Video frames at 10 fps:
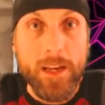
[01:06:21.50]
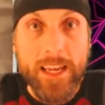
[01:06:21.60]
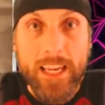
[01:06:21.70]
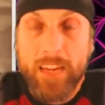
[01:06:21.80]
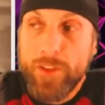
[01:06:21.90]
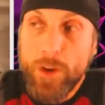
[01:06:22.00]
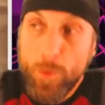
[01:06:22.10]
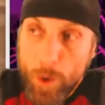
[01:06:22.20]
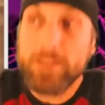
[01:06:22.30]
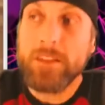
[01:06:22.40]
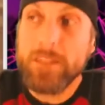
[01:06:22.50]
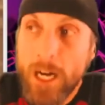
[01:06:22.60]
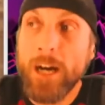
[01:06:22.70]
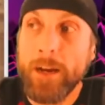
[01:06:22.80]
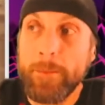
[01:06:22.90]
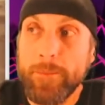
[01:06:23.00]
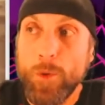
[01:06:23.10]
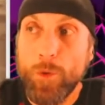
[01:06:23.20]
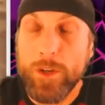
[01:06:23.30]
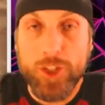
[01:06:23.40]
If there was a time
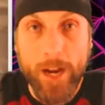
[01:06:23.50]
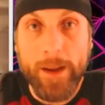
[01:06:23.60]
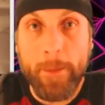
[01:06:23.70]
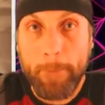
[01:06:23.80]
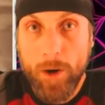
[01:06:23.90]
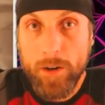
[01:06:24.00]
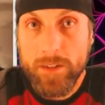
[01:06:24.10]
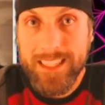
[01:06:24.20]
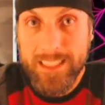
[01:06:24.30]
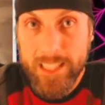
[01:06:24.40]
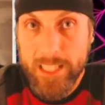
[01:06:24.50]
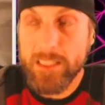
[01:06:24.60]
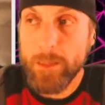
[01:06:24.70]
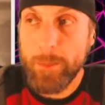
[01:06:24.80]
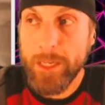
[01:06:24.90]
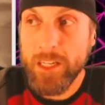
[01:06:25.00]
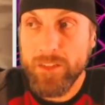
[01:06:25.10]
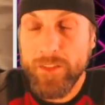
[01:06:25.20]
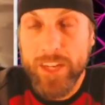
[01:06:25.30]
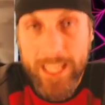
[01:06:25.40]
where giant bugs existed because
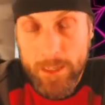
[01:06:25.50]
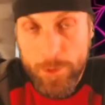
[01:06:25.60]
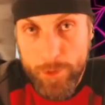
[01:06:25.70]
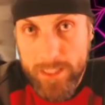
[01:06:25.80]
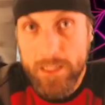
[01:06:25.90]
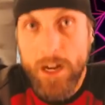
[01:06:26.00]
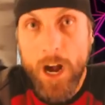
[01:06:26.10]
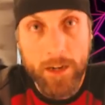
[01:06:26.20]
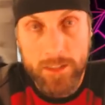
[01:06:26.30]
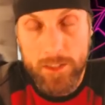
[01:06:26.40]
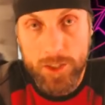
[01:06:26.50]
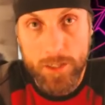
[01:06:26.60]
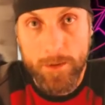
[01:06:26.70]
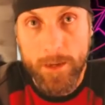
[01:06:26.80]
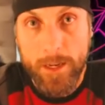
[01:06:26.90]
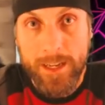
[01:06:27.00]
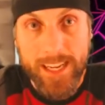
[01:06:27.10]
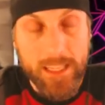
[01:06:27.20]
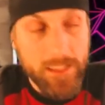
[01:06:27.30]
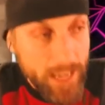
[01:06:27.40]
of an increase in oxygen,
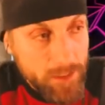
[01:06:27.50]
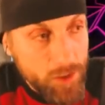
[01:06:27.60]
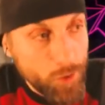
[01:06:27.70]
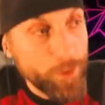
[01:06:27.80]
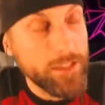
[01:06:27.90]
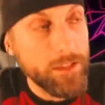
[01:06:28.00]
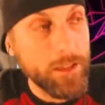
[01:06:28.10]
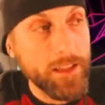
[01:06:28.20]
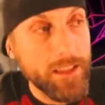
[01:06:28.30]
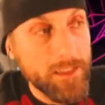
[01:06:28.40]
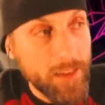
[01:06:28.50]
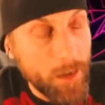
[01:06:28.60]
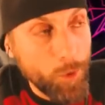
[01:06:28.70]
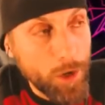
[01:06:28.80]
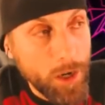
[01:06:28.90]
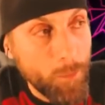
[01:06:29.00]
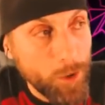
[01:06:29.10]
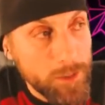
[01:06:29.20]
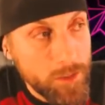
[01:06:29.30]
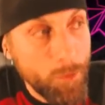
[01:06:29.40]
it stands to reason that the time will come
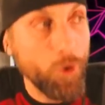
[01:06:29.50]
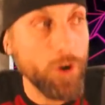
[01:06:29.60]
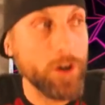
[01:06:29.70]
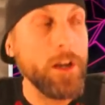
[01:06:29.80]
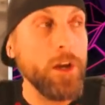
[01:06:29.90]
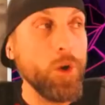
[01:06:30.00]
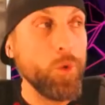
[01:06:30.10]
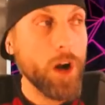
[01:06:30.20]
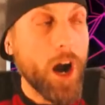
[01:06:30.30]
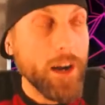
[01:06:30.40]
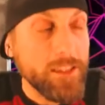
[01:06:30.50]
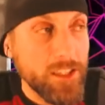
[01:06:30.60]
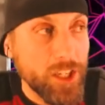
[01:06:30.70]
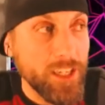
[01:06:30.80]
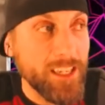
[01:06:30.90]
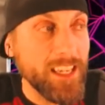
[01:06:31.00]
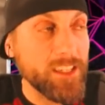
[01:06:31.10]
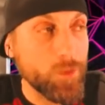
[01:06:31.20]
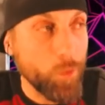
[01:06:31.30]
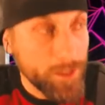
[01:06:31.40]
once more where oxygen
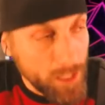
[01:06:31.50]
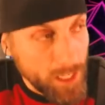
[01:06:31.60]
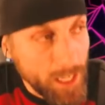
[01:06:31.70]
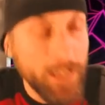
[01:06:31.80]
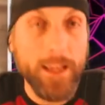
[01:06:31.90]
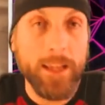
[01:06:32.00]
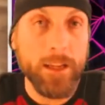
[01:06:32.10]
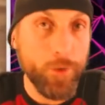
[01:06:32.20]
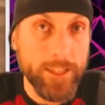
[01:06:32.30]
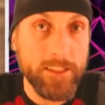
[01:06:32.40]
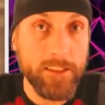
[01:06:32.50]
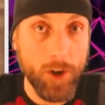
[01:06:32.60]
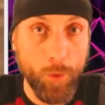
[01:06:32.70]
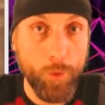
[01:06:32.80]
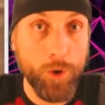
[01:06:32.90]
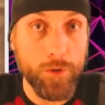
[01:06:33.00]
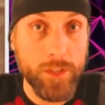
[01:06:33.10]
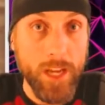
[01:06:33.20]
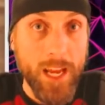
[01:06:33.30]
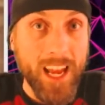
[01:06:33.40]
is once again increased in our world
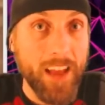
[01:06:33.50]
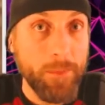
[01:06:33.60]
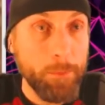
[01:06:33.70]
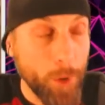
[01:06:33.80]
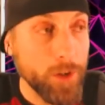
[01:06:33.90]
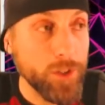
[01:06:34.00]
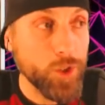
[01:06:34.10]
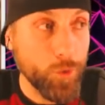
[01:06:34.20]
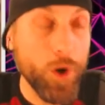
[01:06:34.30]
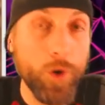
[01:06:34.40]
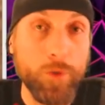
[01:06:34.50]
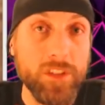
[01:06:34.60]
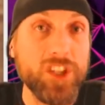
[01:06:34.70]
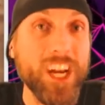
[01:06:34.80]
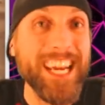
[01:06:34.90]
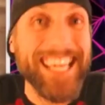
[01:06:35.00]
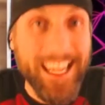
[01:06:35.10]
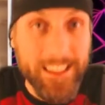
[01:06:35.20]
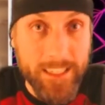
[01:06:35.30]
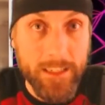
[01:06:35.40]
and bugs grow to
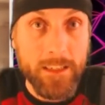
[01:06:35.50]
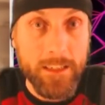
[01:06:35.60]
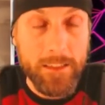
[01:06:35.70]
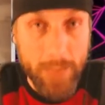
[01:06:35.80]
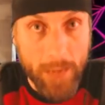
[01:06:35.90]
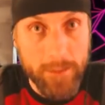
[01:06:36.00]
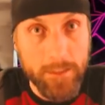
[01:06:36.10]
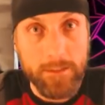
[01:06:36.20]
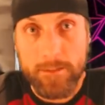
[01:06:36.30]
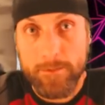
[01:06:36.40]
gigantic sizes.